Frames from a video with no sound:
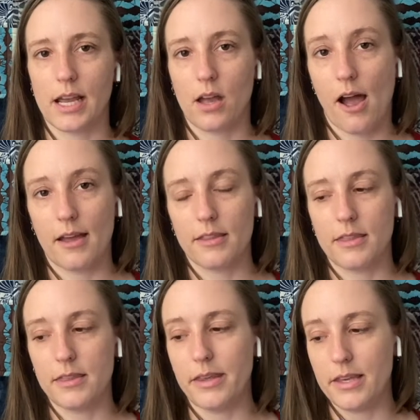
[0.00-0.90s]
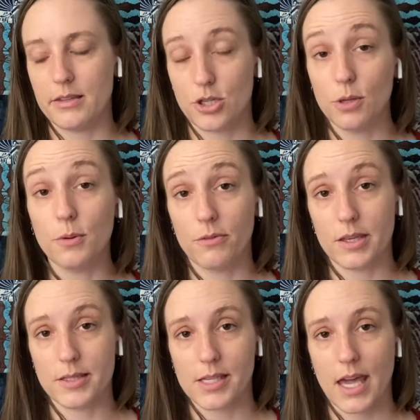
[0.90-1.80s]
I got the two of
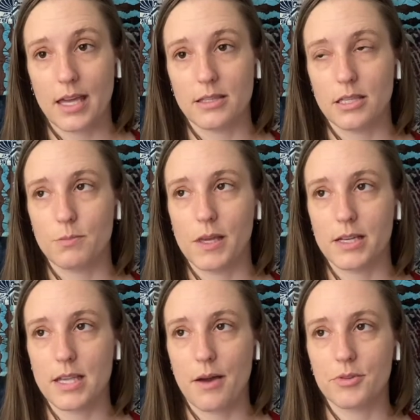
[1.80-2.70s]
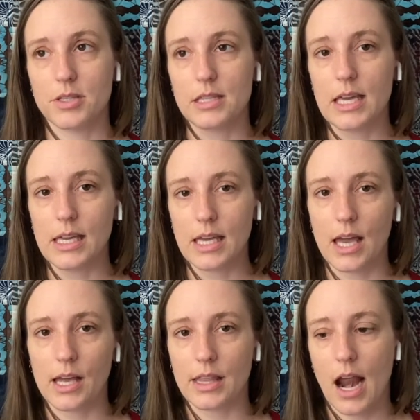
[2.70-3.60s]
these skeins is because I was
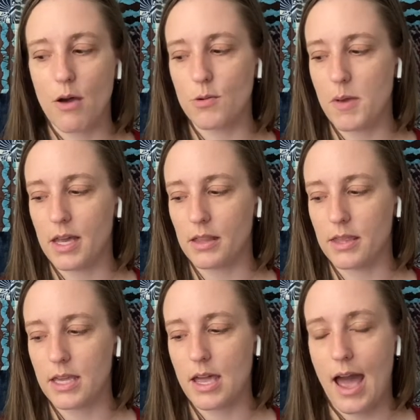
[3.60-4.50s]
thinking that I would make the